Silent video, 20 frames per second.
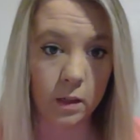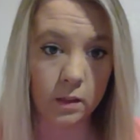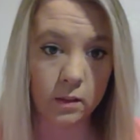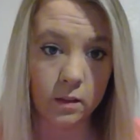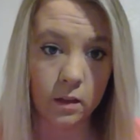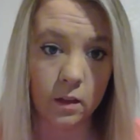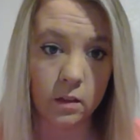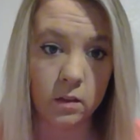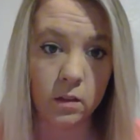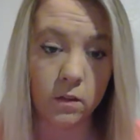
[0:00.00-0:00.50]
a
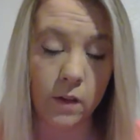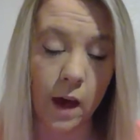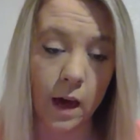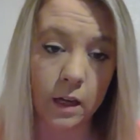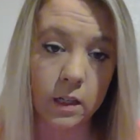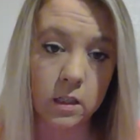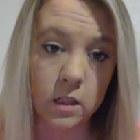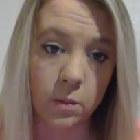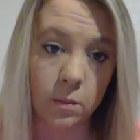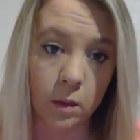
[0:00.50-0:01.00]
sense of
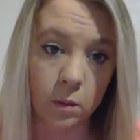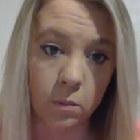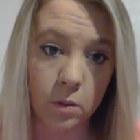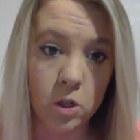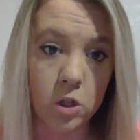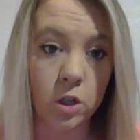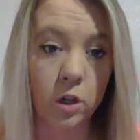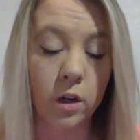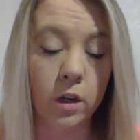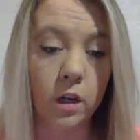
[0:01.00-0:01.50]
academic
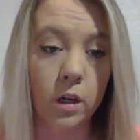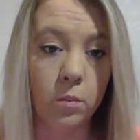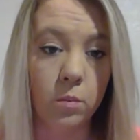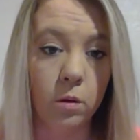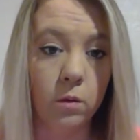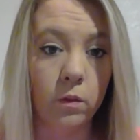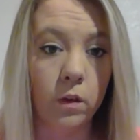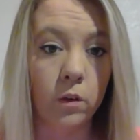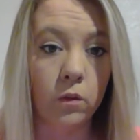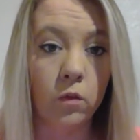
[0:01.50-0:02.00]
maturity
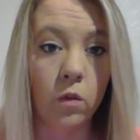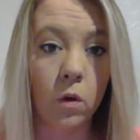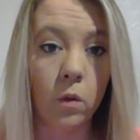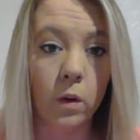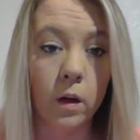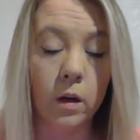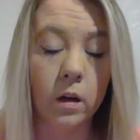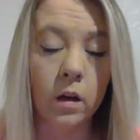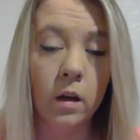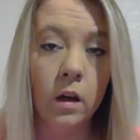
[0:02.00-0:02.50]
moving
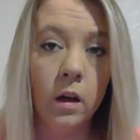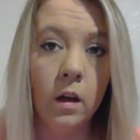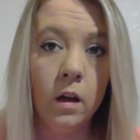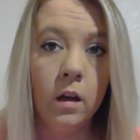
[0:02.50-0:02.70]
forward,